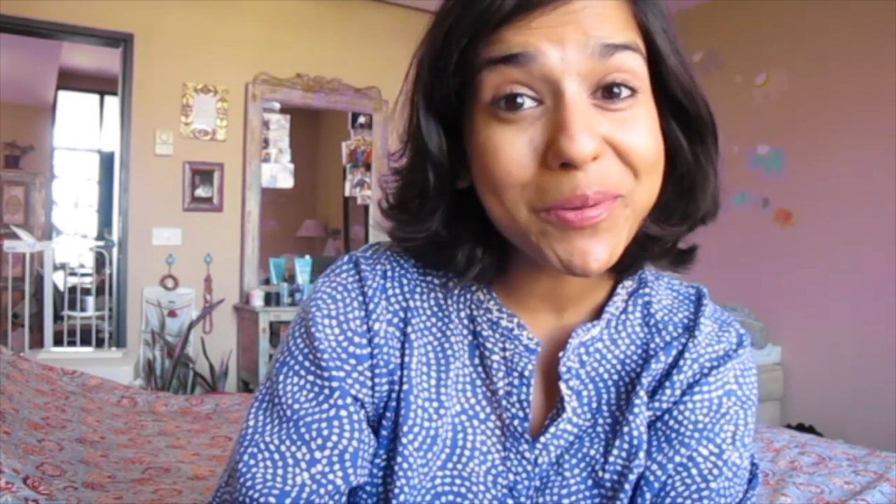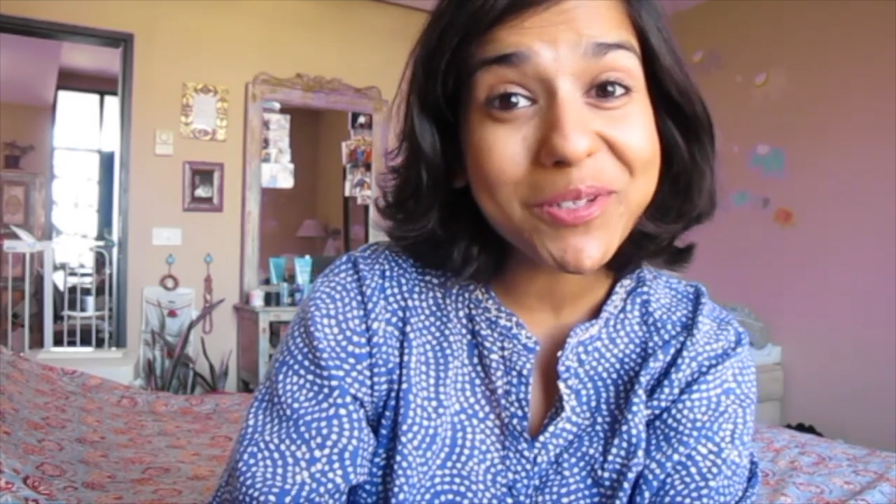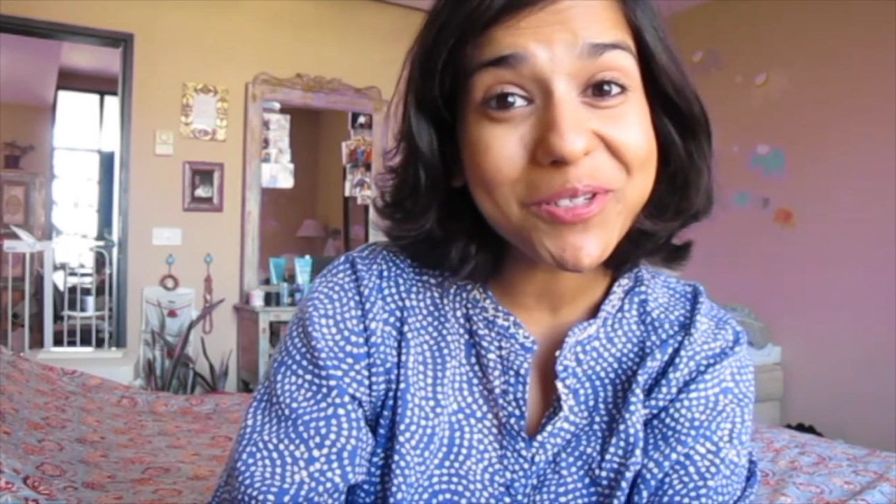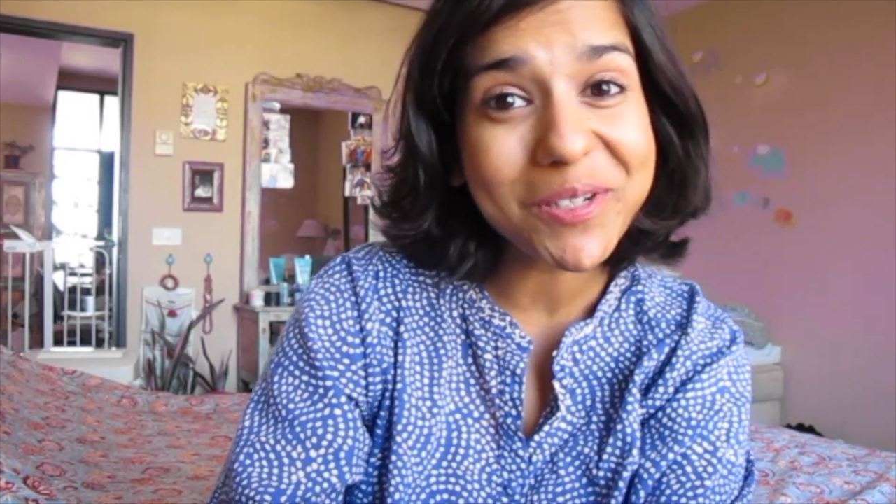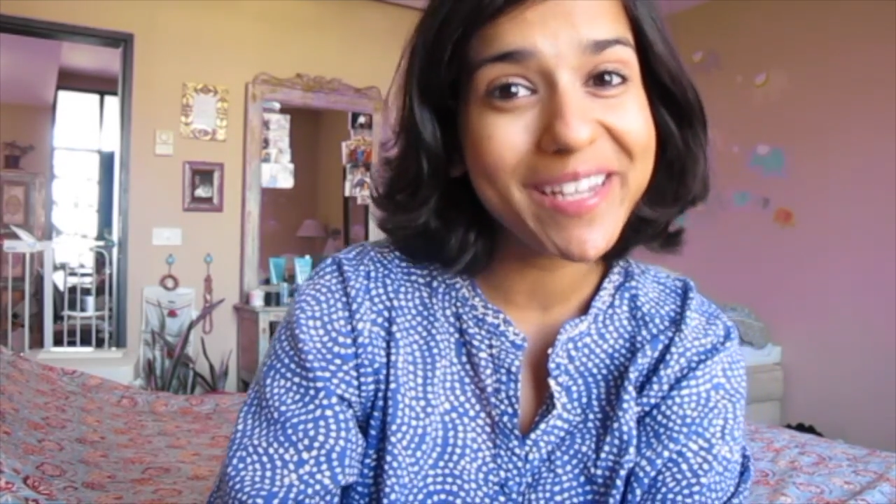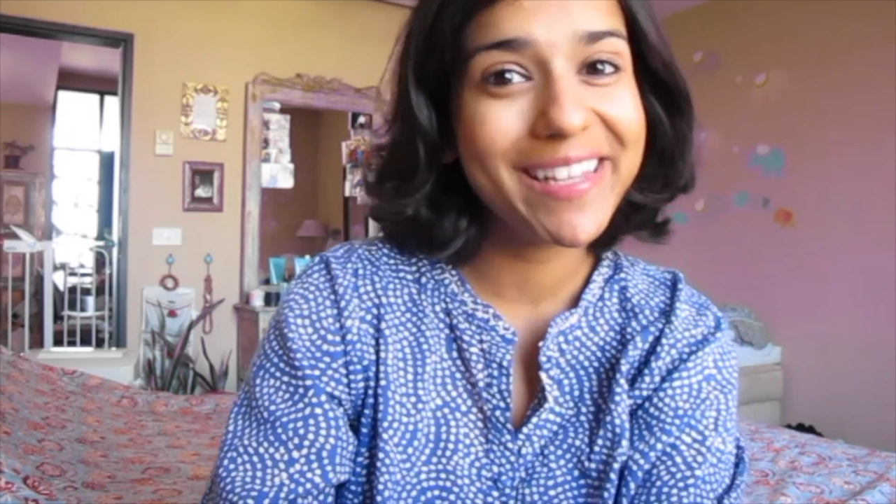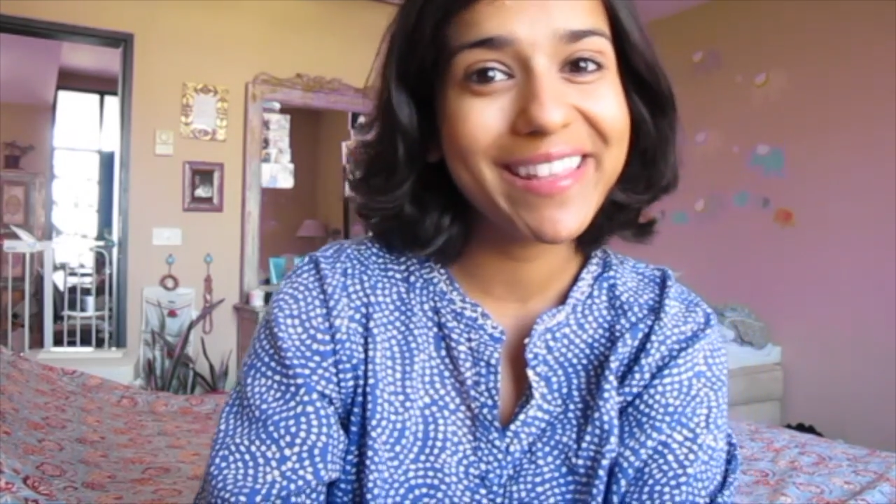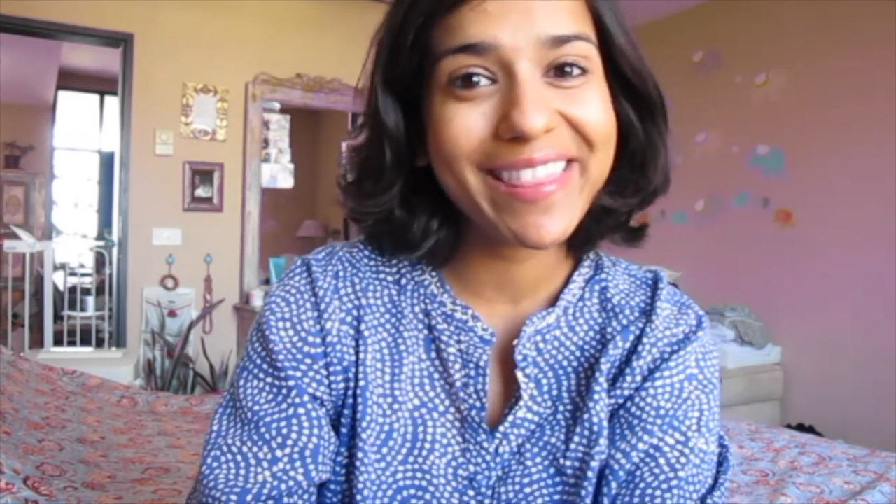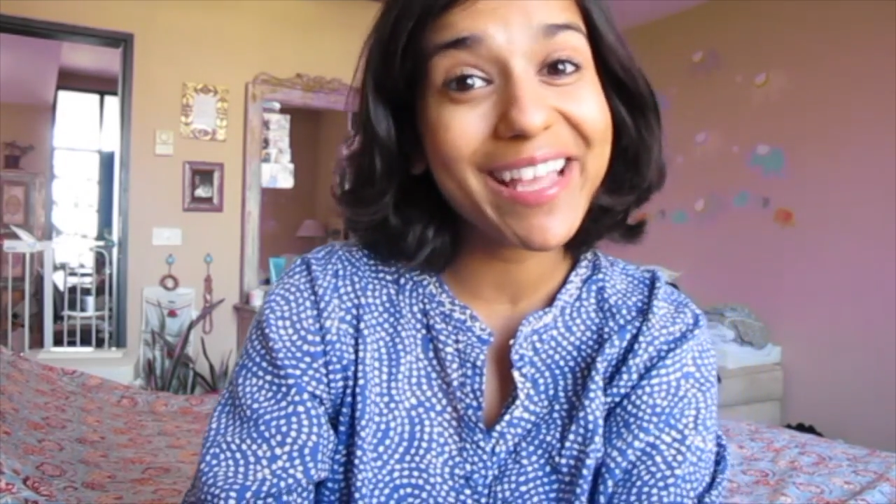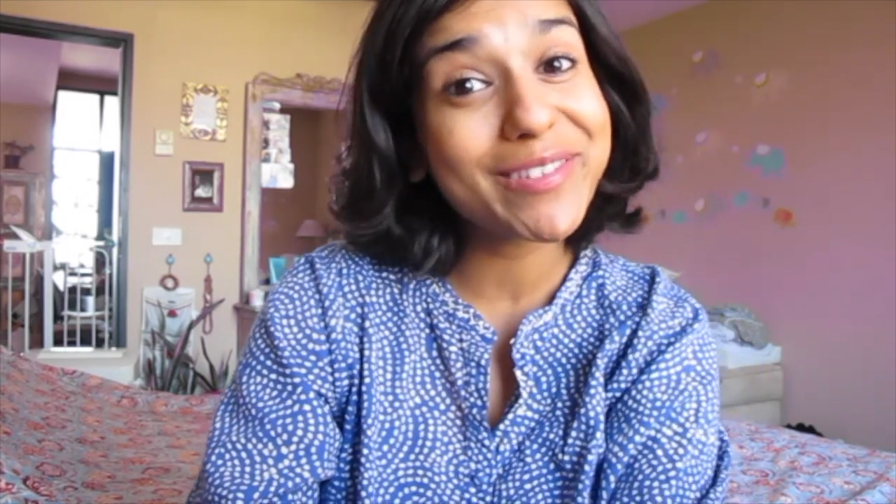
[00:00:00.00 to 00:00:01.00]
enjoy.
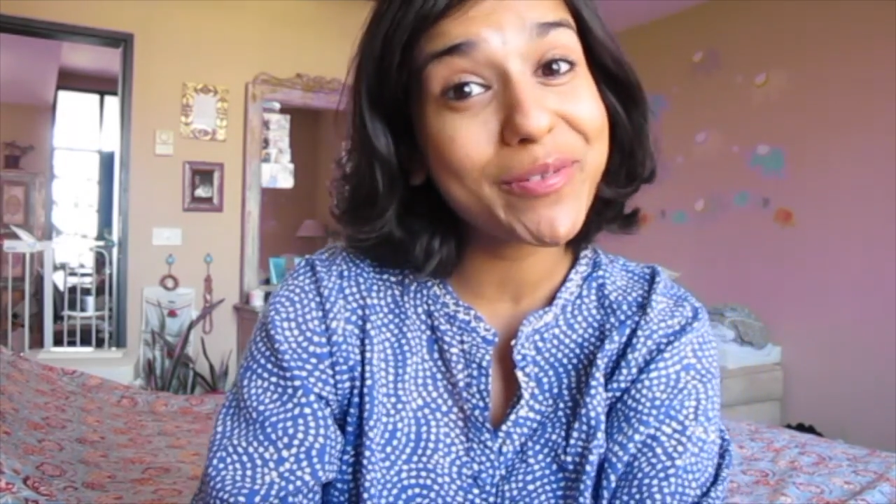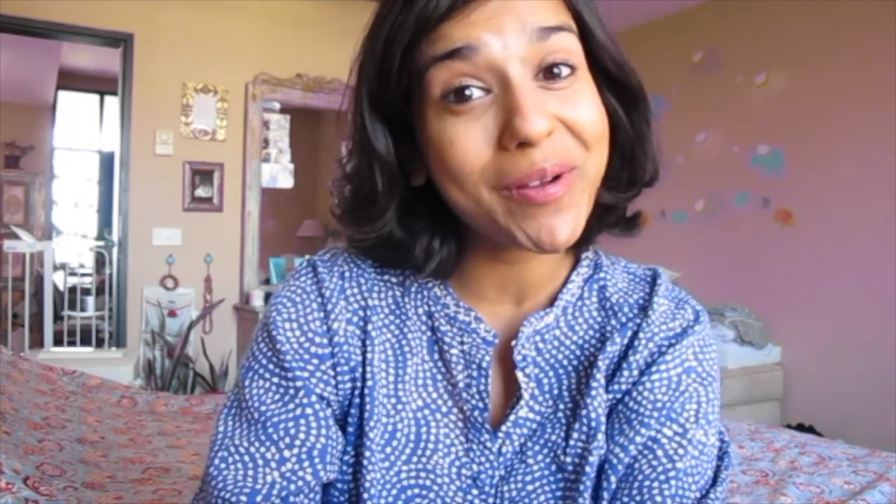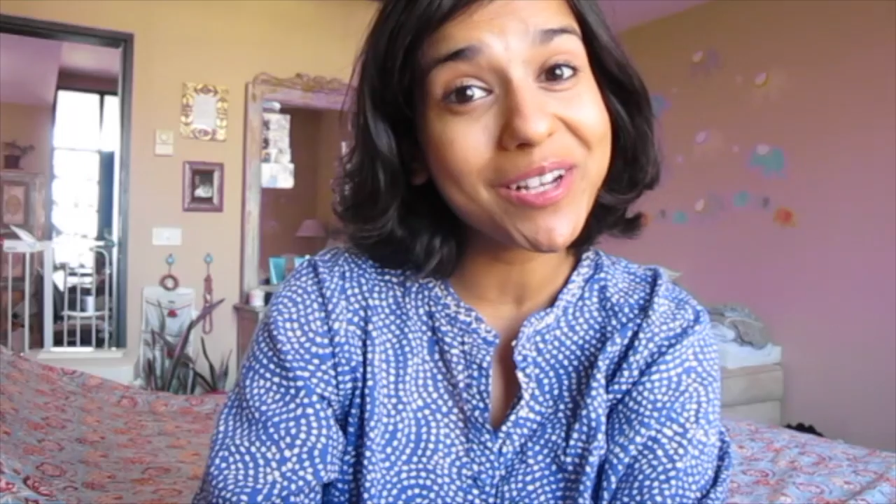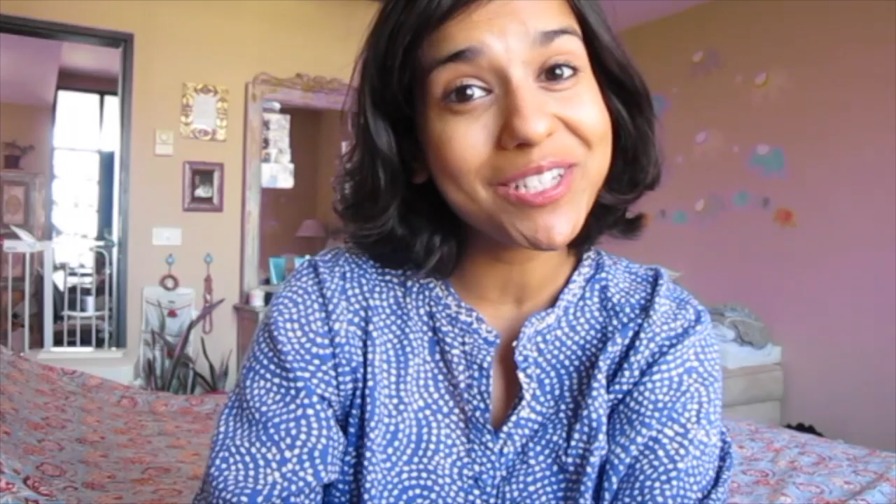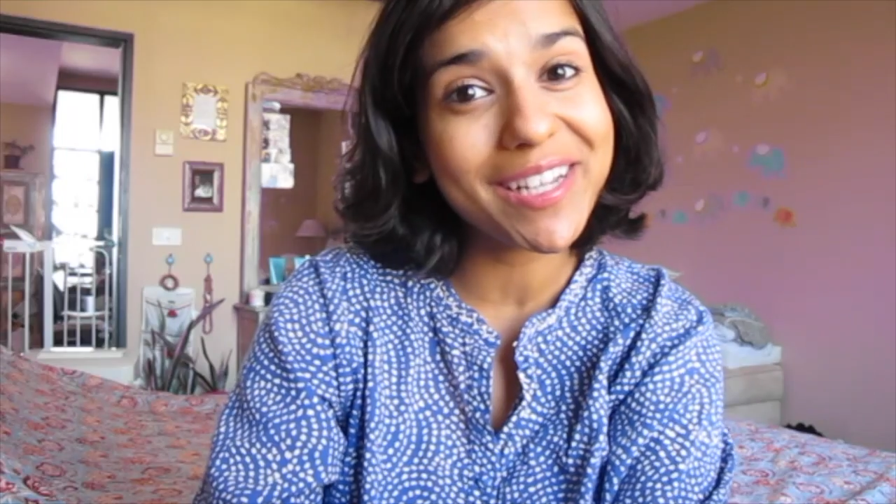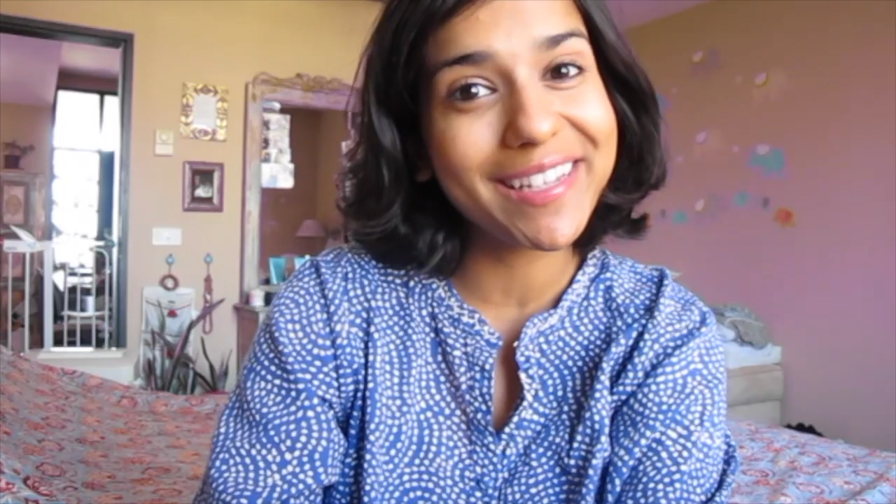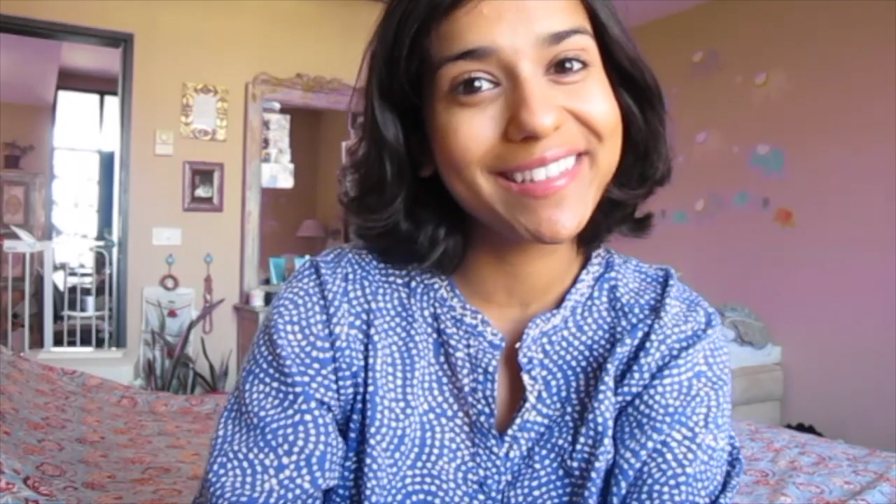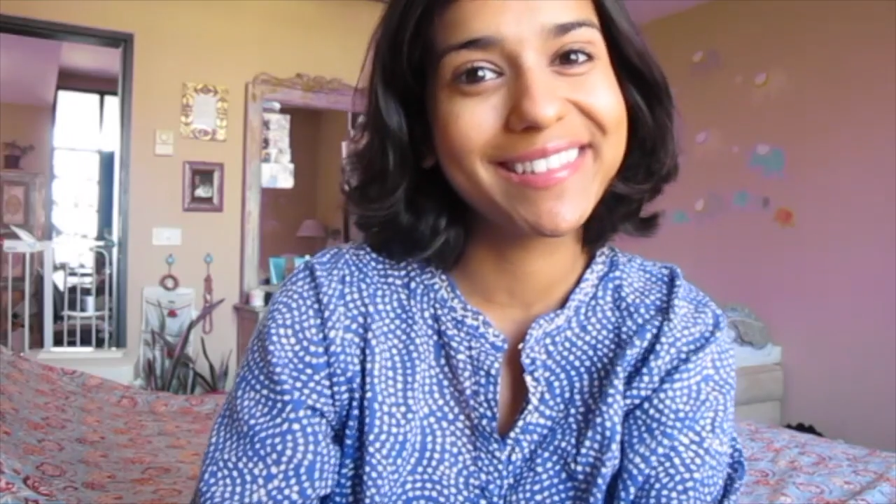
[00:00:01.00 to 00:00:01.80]
Thanks for watching.